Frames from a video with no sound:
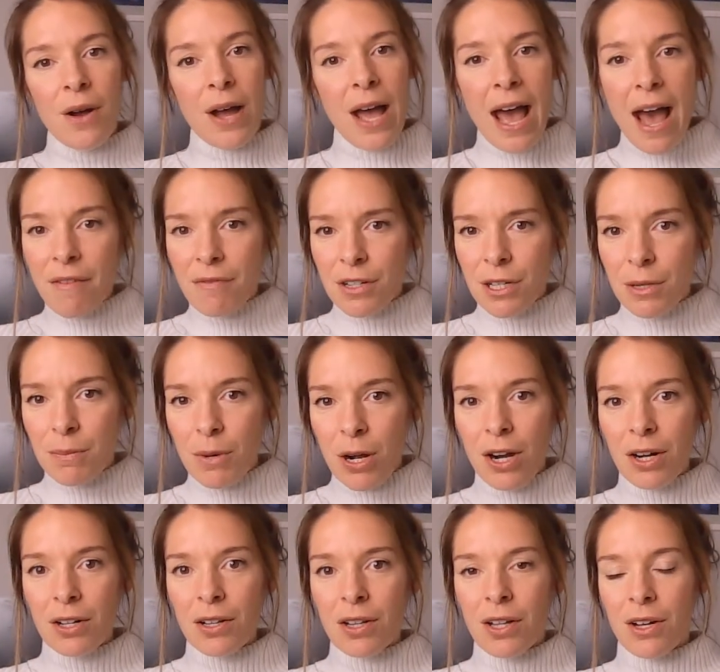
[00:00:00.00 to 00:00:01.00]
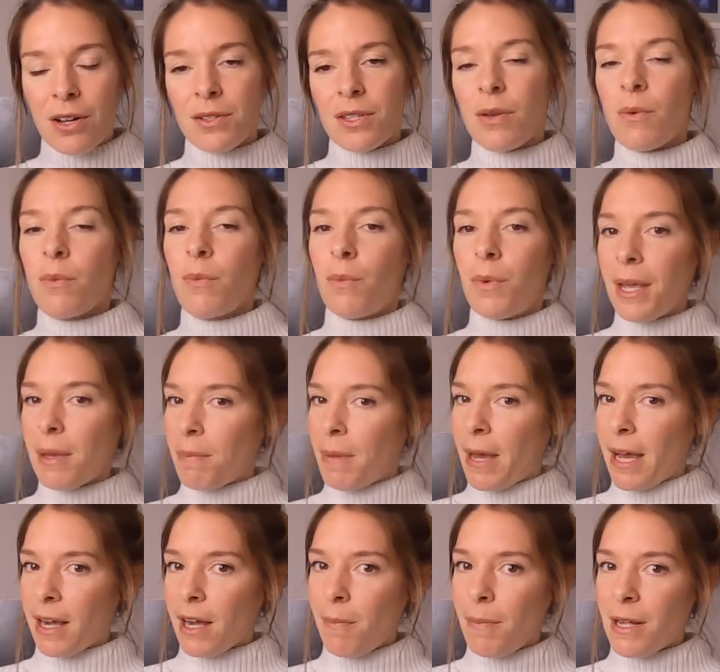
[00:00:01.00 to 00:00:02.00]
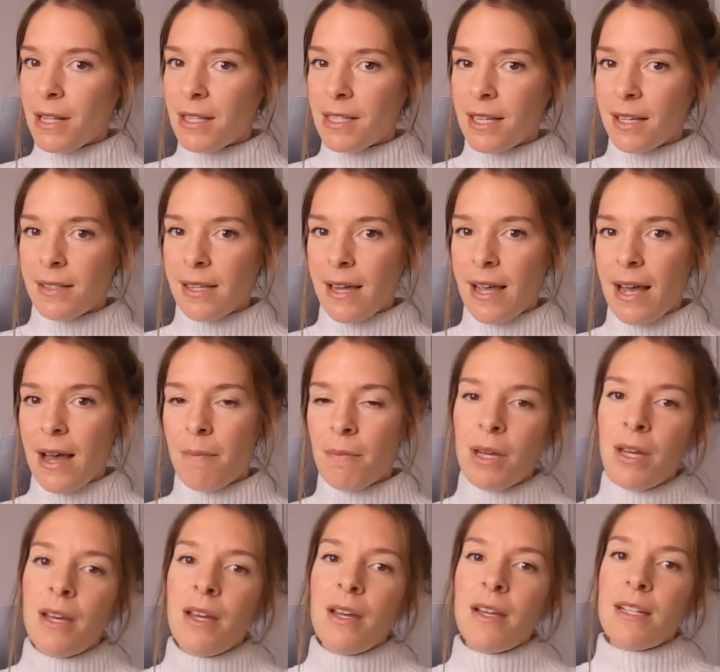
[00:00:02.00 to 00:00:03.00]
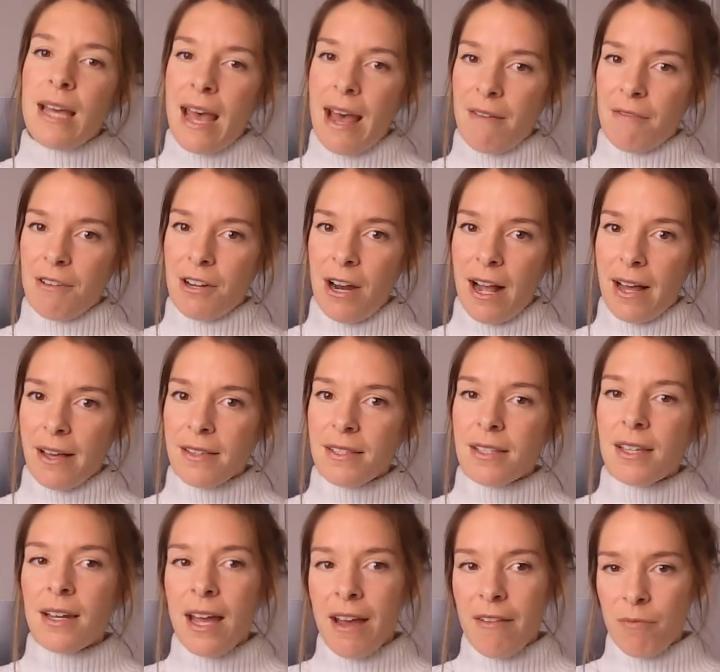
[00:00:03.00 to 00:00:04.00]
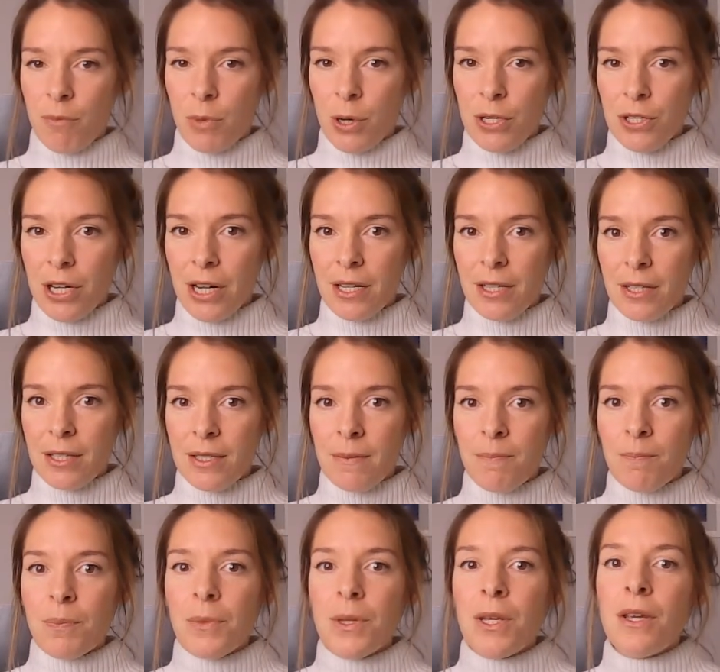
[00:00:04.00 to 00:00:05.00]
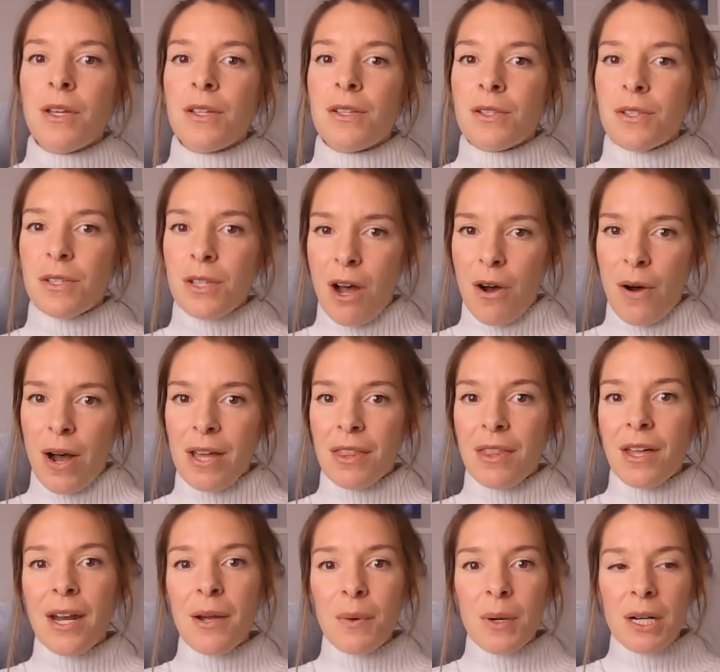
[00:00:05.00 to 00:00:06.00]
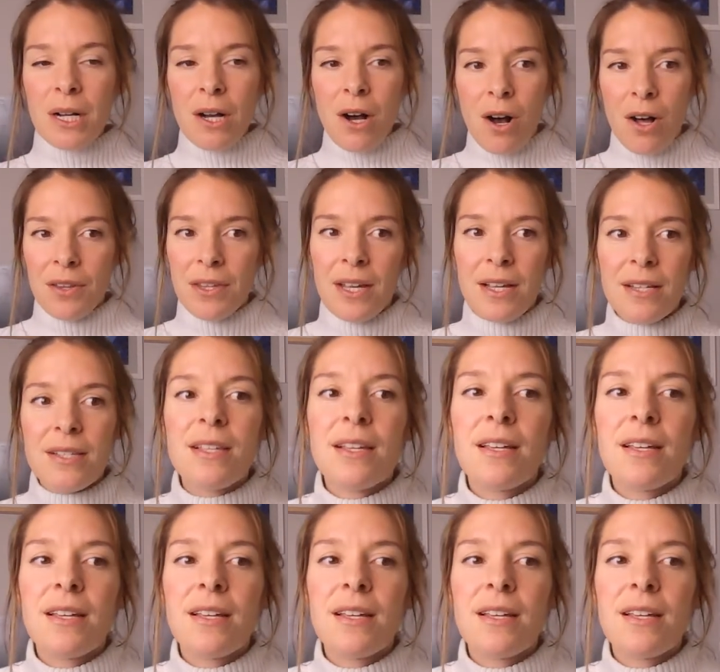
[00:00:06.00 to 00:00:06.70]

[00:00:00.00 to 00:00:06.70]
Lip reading: after bar close, wake back up at 6 a.m. to have your eggs and have more drinks. So I thought I would call this